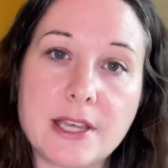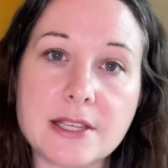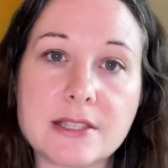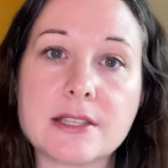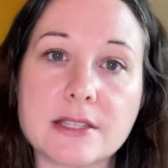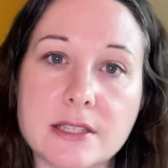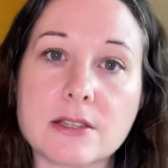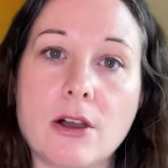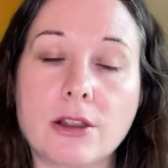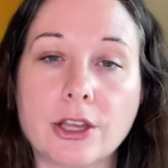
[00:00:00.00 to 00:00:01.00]
Yes, this is
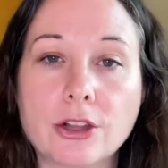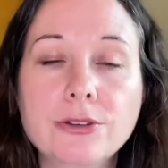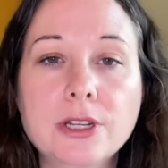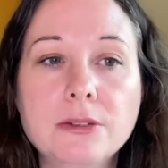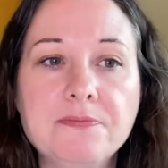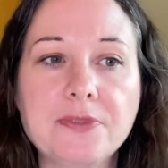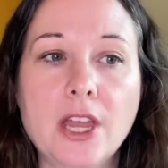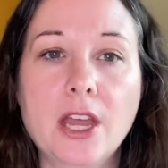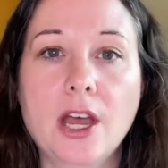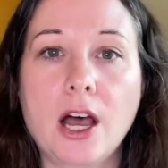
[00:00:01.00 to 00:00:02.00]
all included.
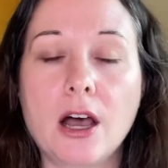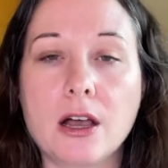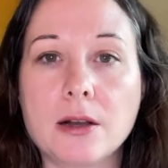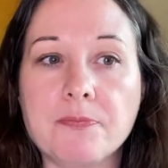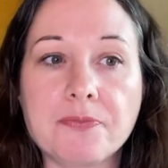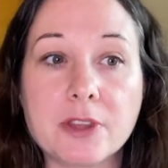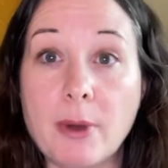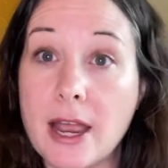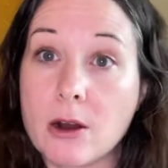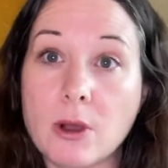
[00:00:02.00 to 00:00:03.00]
The
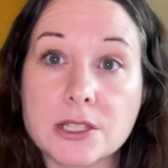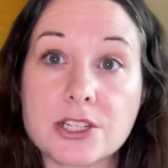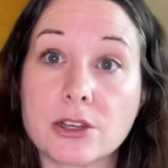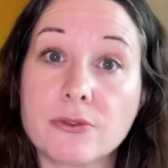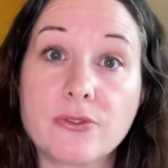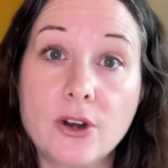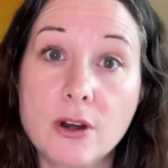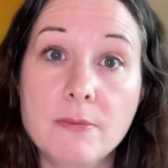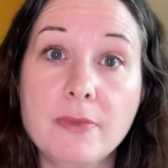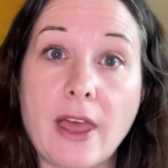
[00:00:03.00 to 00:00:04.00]
buyer wants to
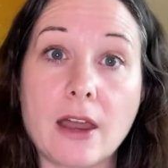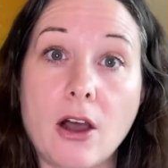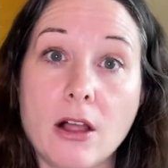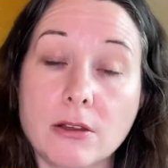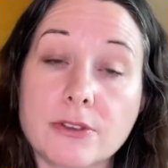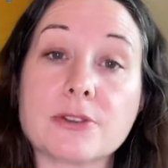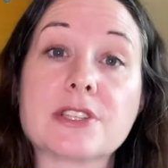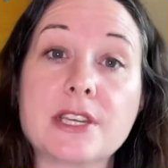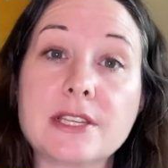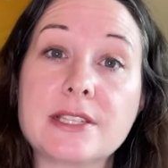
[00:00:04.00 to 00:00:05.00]
confirm that all of those
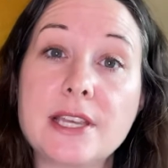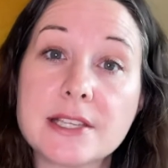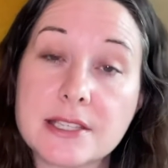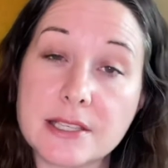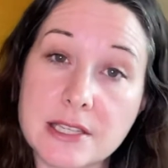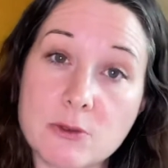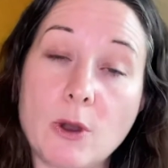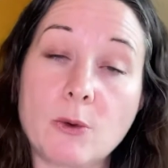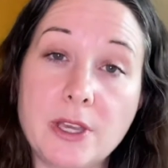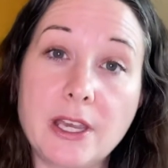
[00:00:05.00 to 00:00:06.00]
things, yes, this is
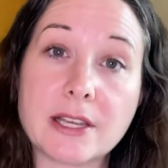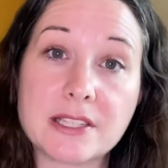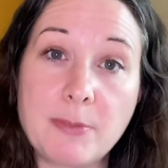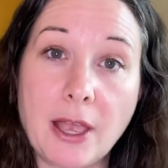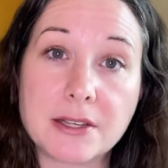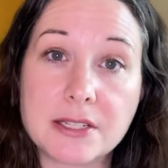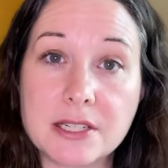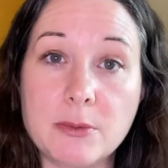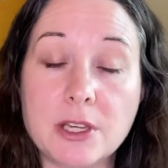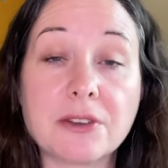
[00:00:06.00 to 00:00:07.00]
what we expect
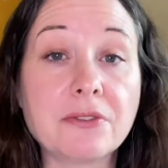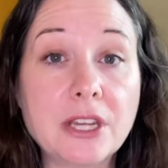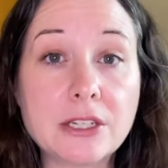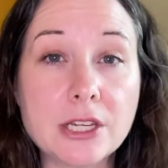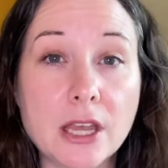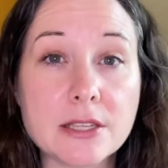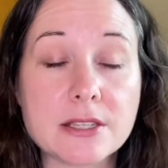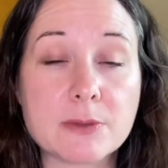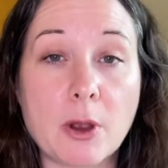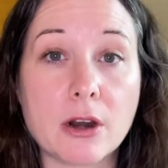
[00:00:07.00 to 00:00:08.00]
to be conveyed to us
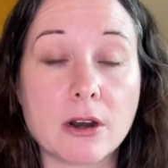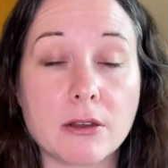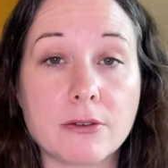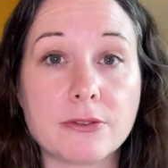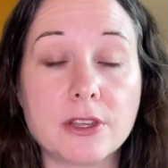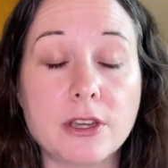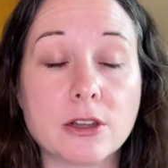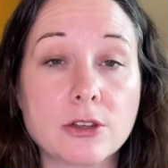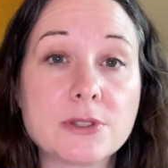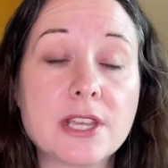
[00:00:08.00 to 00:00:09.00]
as part of the
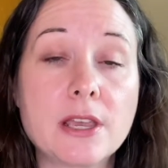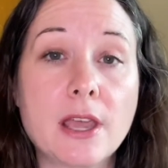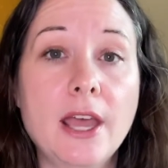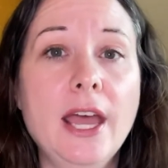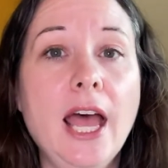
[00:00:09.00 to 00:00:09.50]
closing.